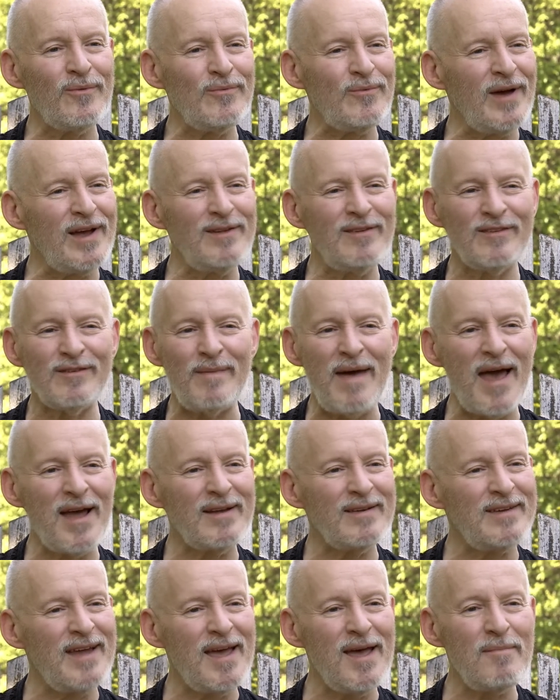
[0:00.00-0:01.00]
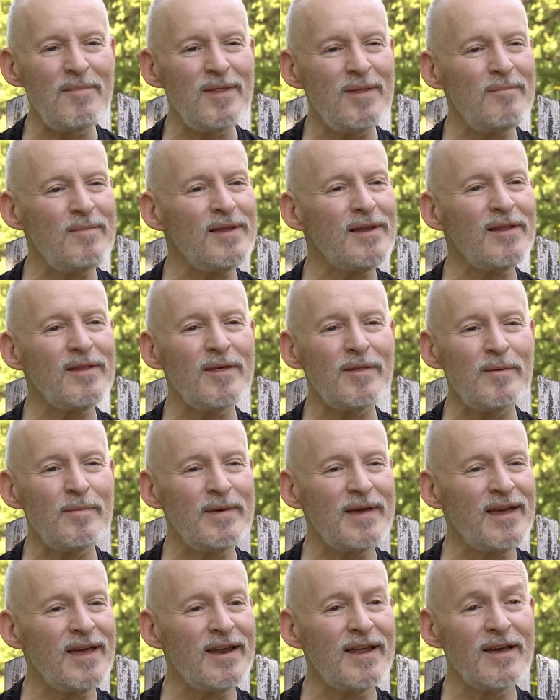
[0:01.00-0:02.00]
right smack dab in the middle of the
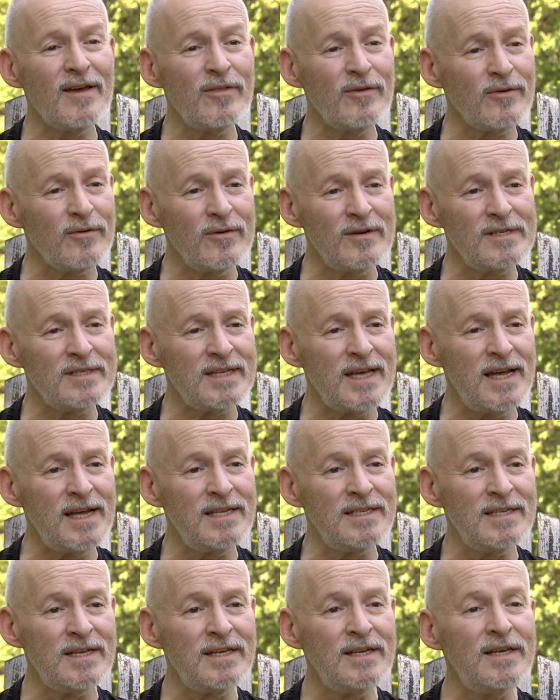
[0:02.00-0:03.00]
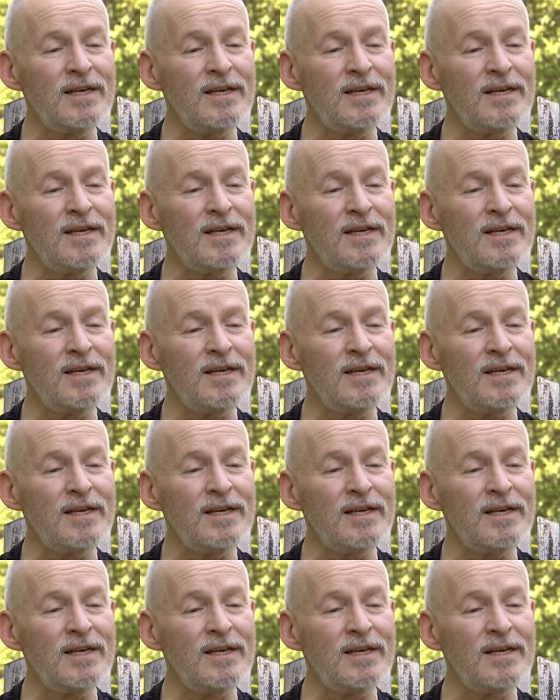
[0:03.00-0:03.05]
beginning of the Crusades,